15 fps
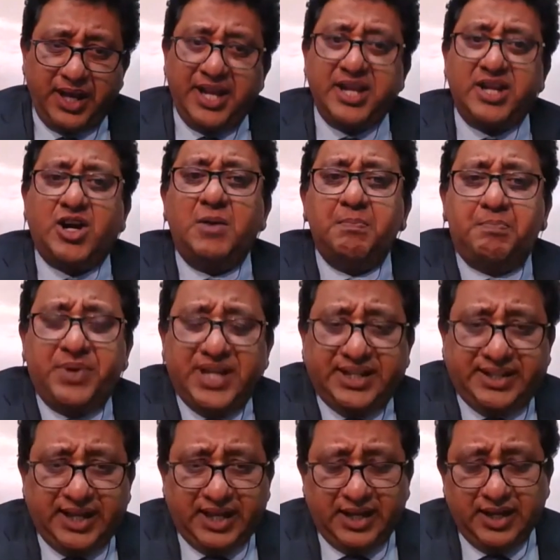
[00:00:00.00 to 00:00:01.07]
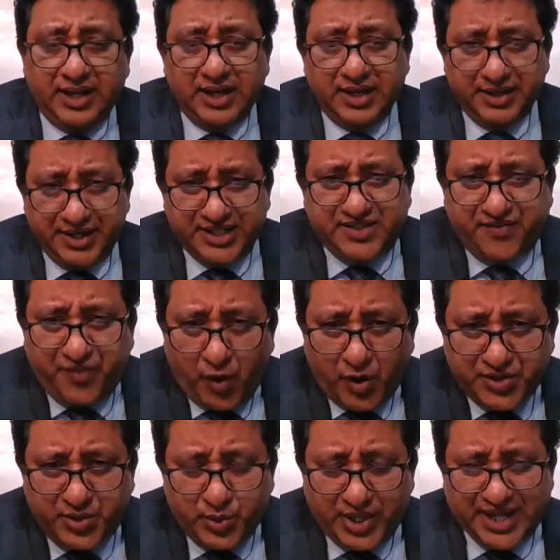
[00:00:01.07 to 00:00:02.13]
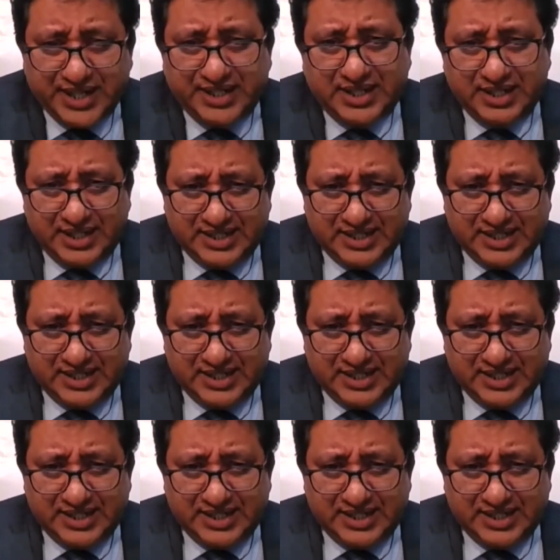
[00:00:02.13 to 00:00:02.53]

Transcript: in completing this fraudulent